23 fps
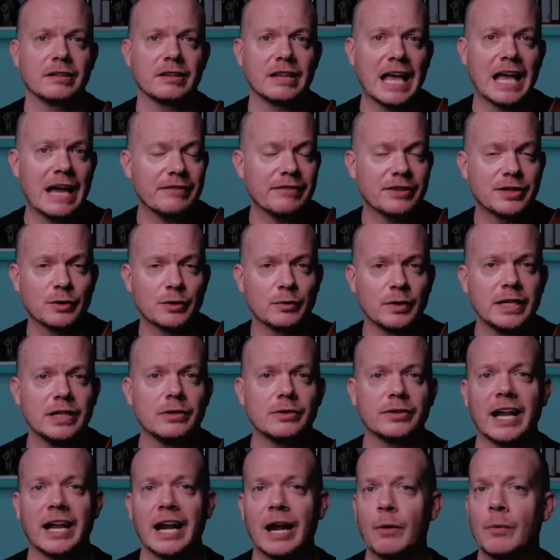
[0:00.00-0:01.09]
live at the Regal
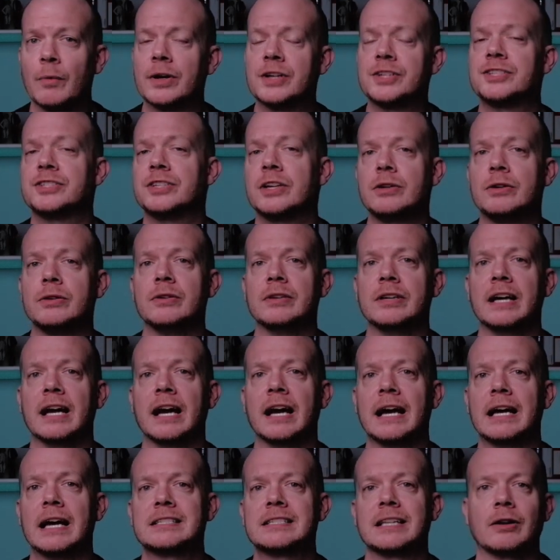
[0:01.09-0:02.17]
that I want to show you
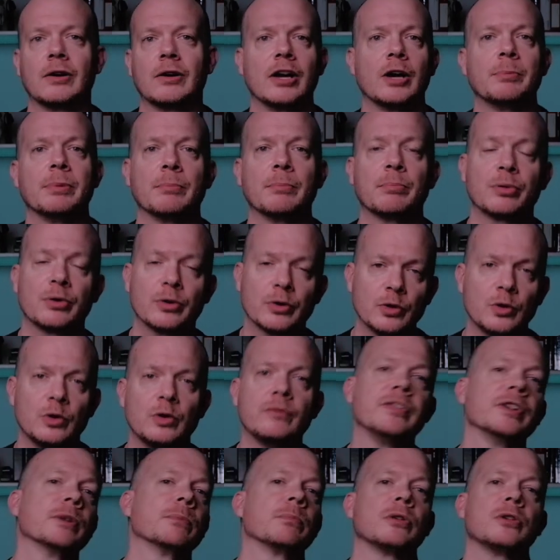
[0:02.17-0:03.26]
guys that'll help
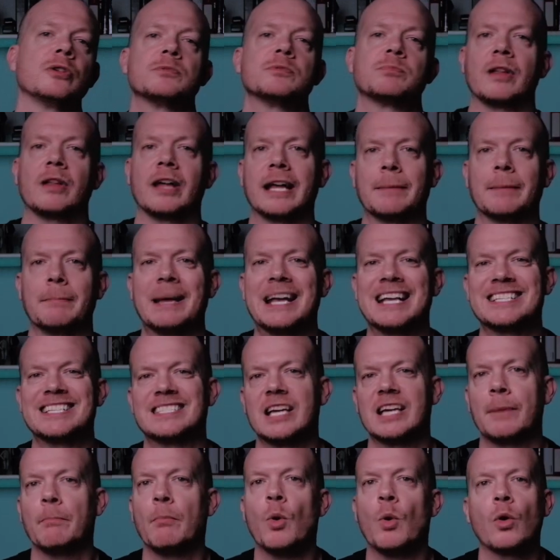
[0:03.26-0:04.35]
improve your blues playing and make it
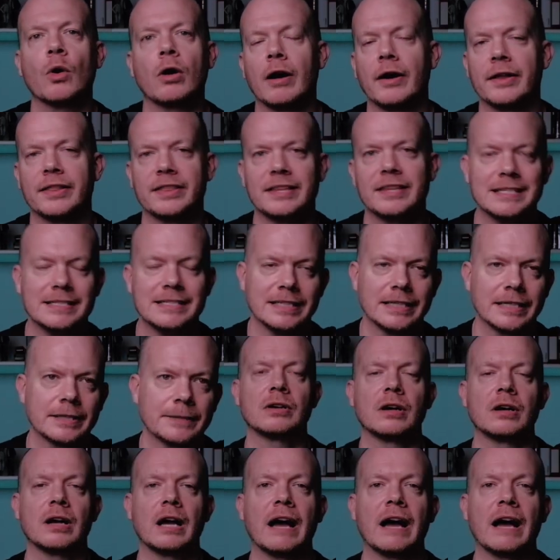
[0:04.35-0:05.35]
sound more authentic.